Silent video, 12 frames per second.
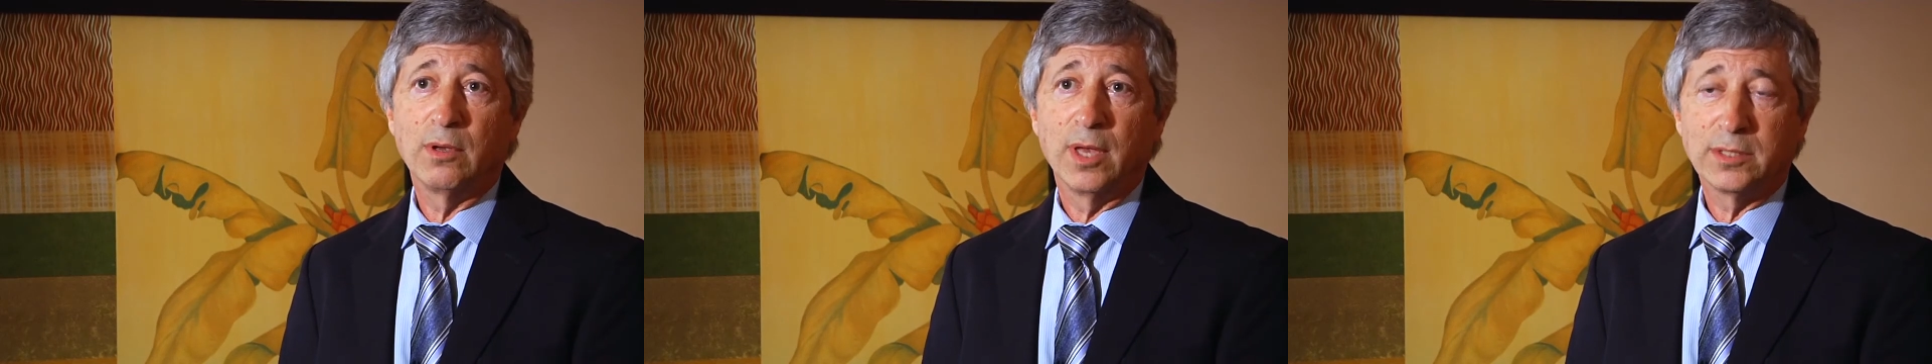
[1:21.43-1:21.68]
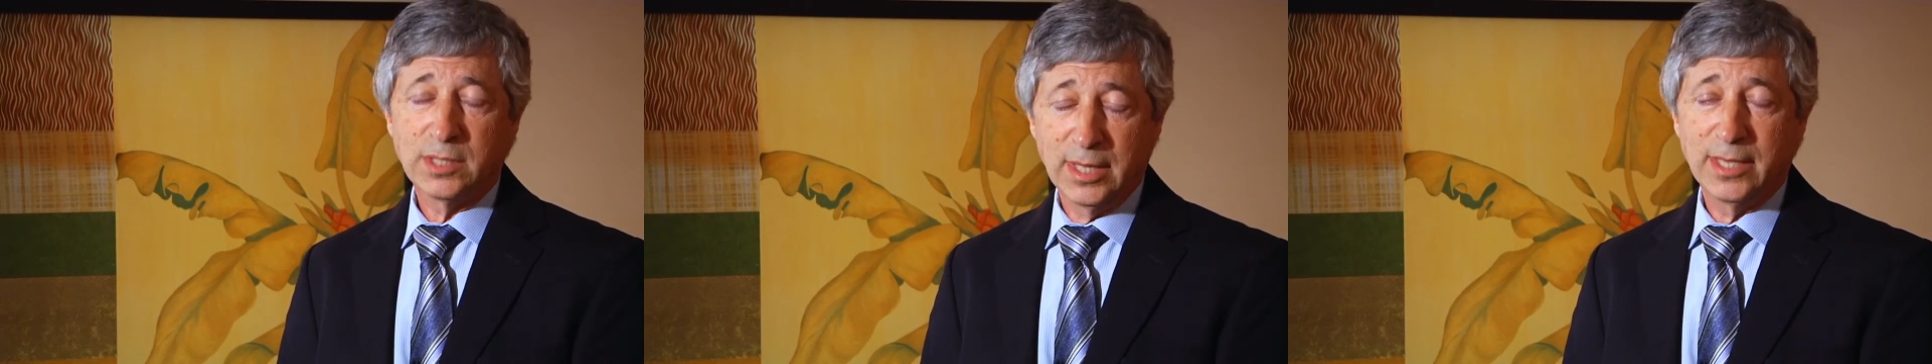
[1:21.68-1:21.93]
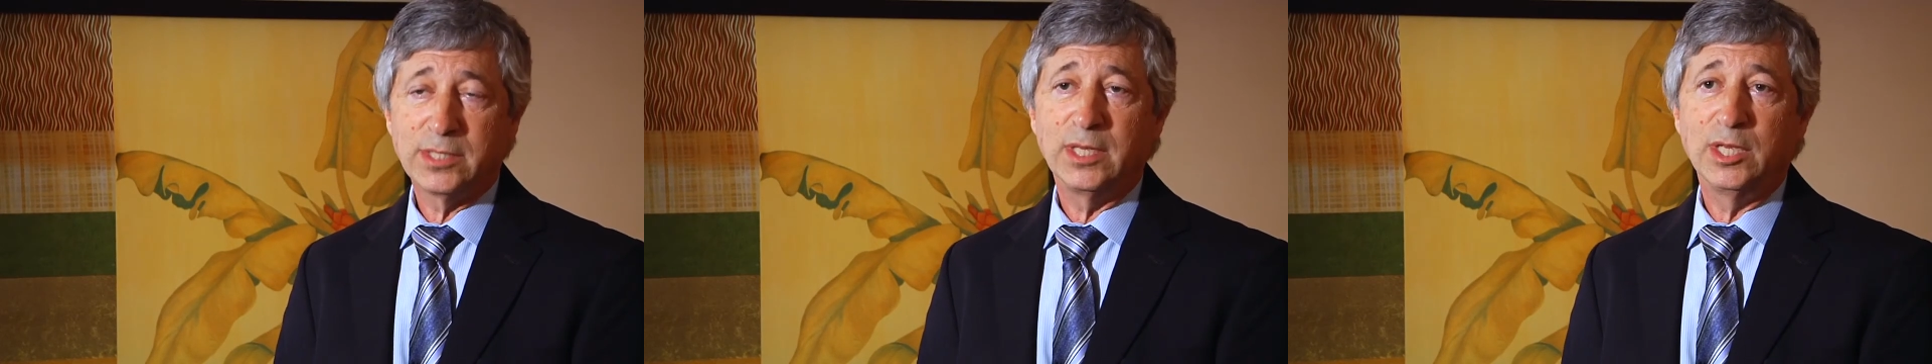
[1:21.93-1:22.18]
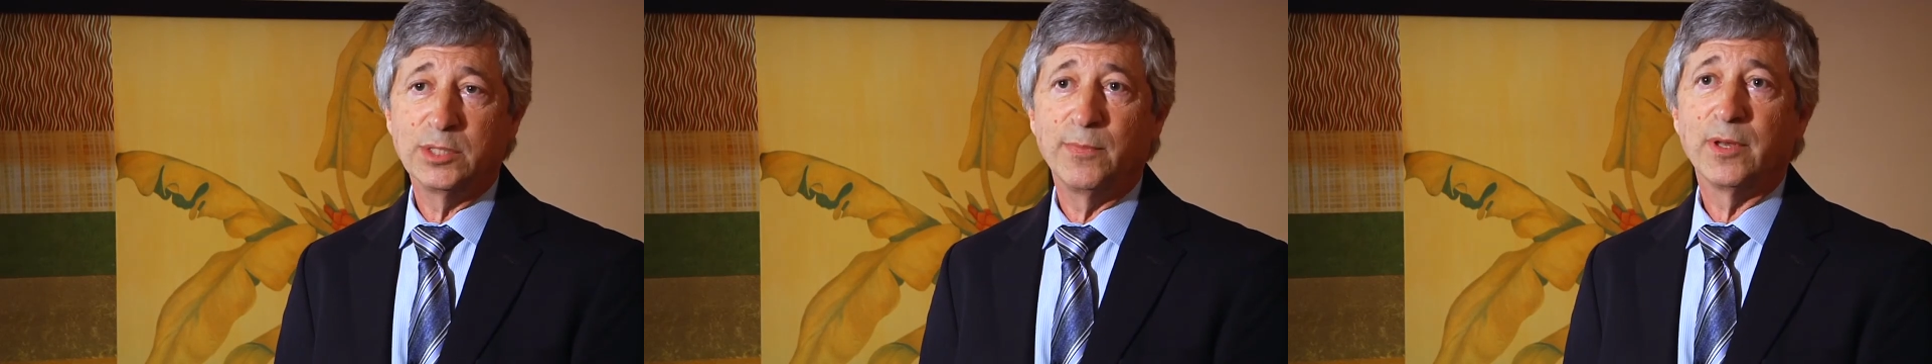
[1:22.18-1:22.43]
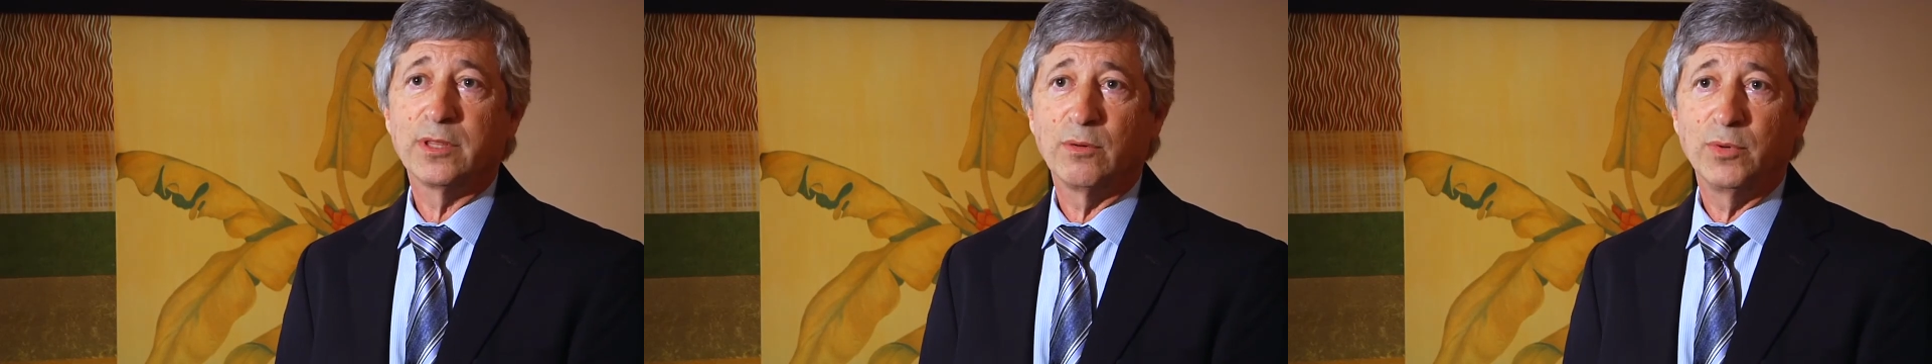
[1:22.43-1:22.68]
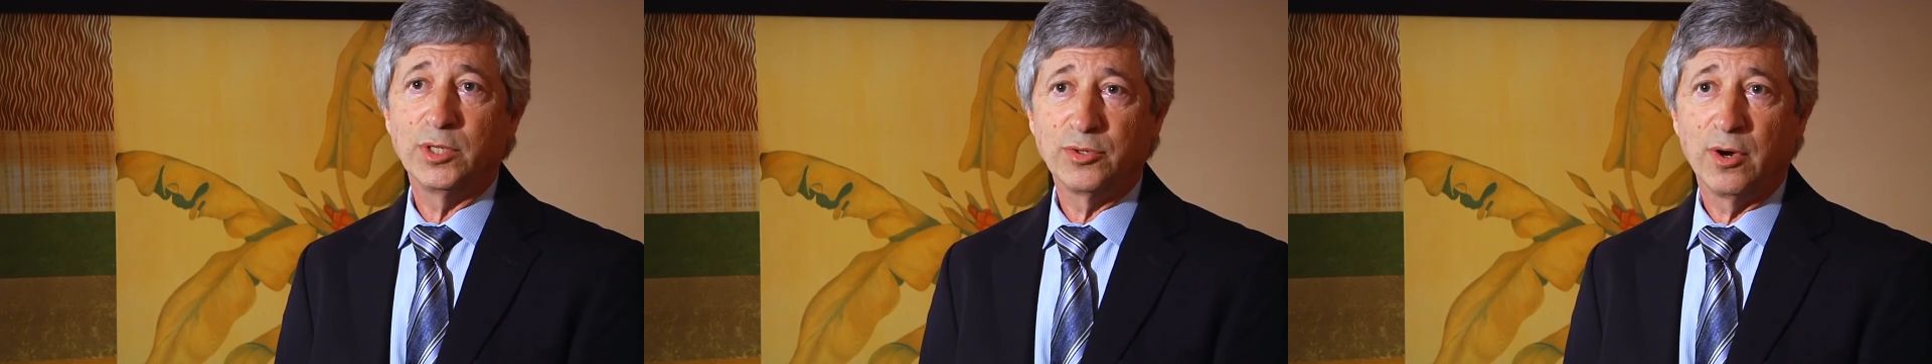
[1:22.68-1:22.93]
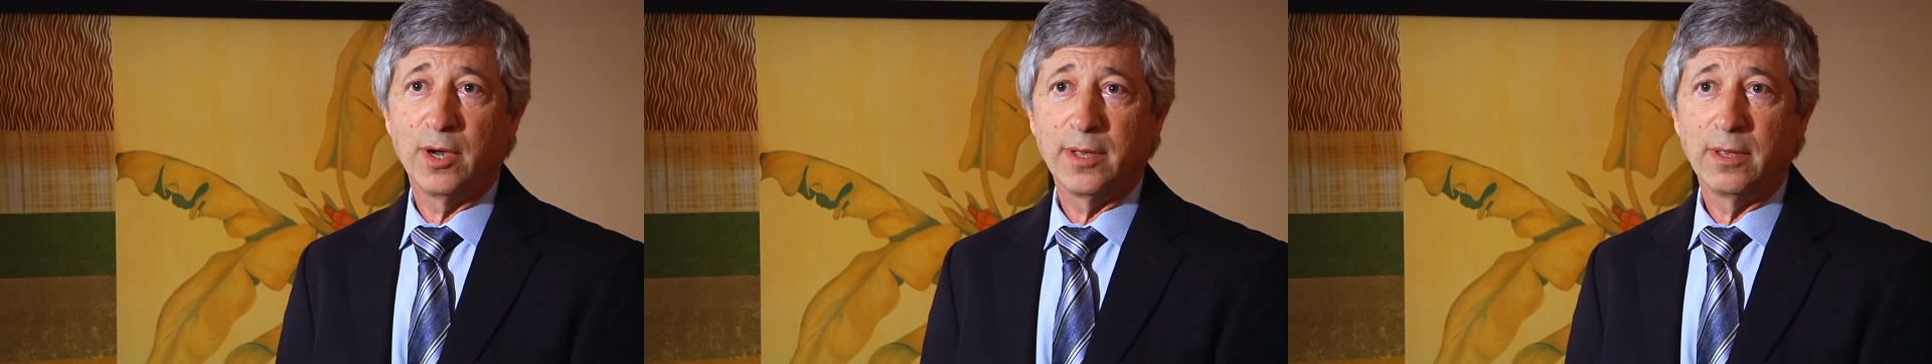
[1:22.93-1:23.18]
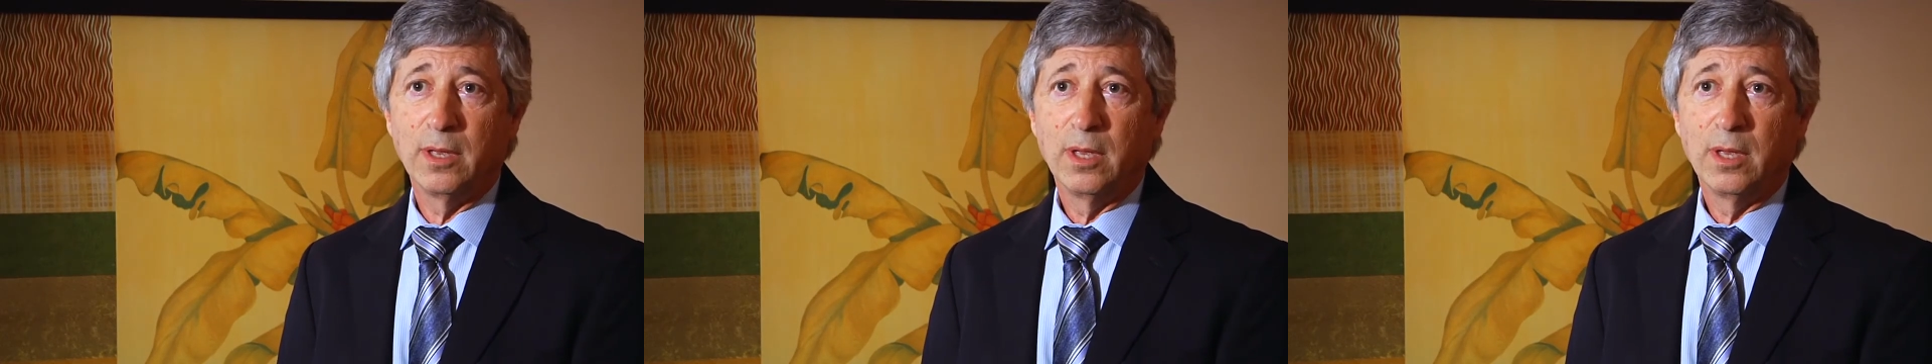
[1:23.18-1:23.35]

gets less each month that we try.